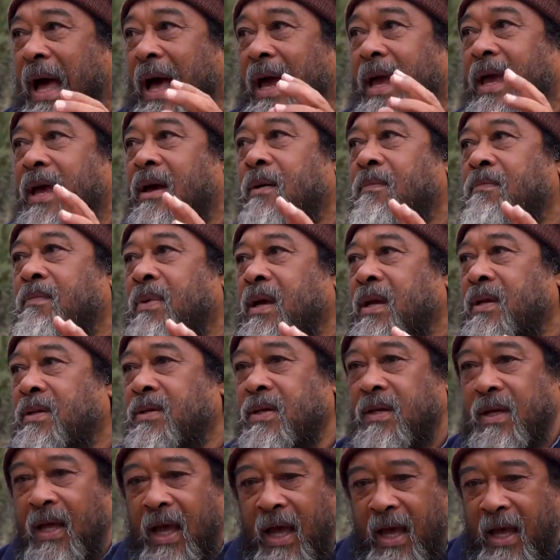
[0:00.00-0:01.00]
I am
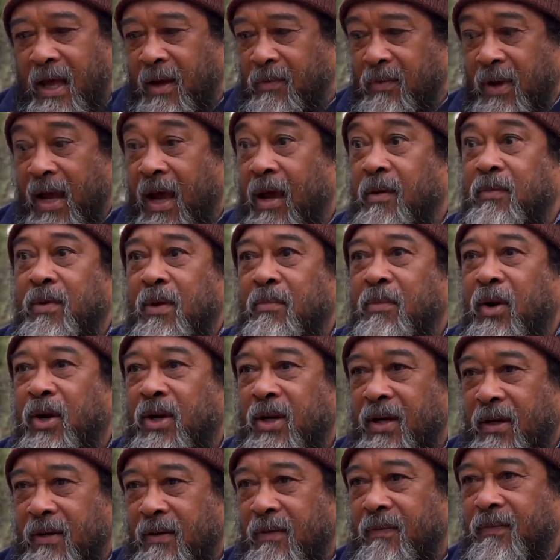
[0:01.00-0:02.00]
meaning I am the
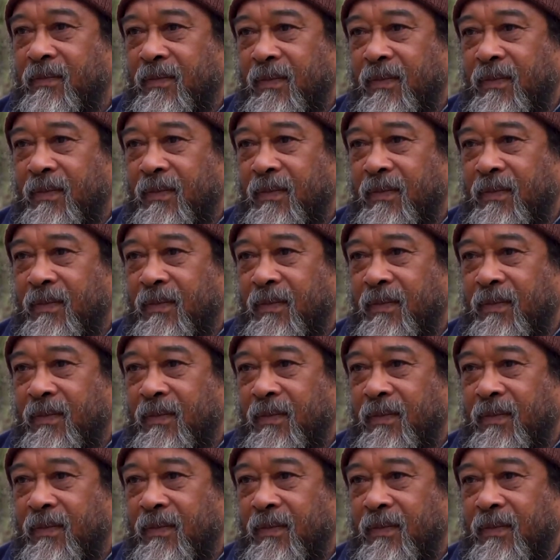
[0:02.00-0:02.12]
body.